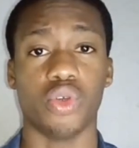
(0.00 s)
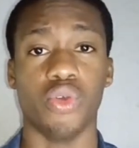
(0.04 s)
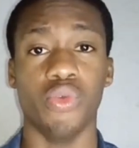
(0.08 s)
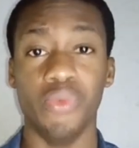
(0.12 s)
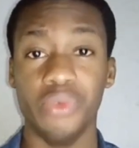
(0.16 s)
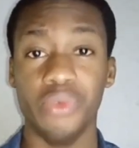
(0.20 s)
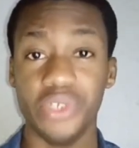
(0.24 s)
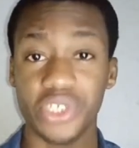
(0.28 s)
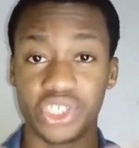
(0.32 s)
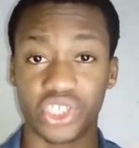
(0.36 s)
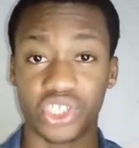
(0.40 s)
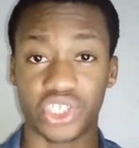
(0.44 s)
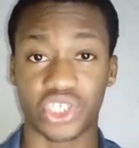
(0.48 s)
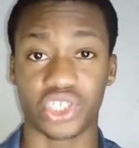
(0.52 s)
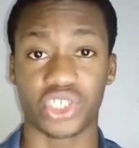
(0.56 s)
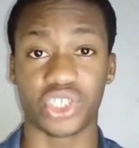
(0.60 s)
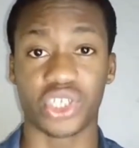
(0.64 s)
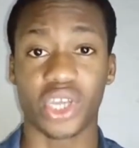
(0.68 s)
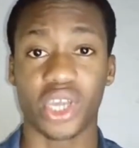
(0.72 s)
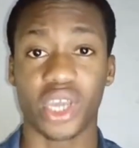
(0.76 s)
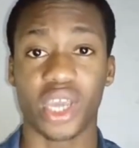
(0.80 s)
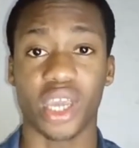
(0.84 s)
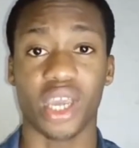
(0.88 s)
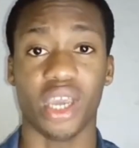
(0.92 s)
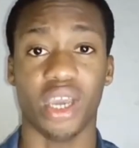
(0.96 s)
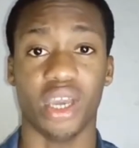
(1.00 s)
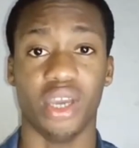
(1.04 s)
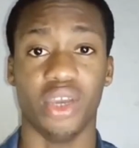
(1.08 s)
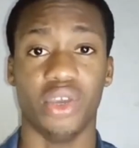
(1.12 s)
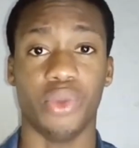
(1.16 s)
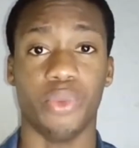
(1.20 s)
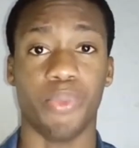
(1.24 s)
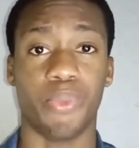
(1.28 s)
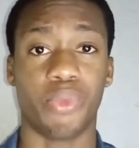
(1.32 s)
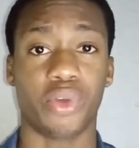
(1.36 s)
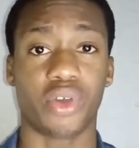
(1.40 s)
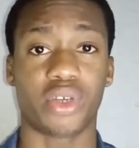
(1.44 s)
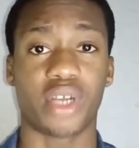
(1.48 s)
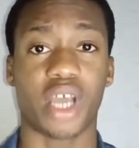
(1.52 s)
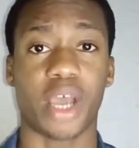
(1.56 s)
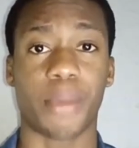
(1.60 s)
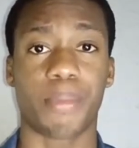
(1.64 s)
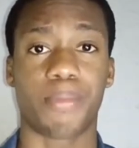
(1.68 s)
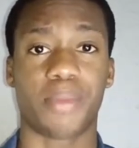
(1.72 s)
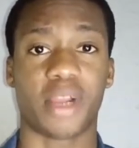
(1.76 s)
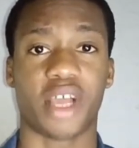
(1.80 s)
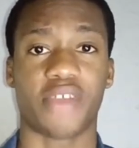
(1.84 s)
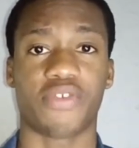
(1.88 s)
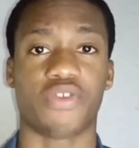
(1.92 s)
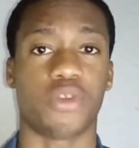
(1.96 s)
reach a
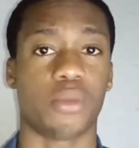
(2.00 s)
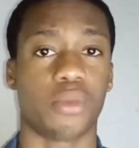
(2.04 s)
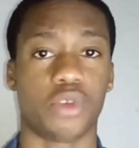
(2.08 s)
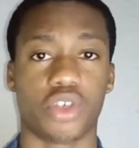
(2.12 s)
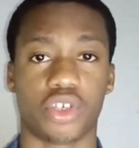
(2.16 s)
broader platform,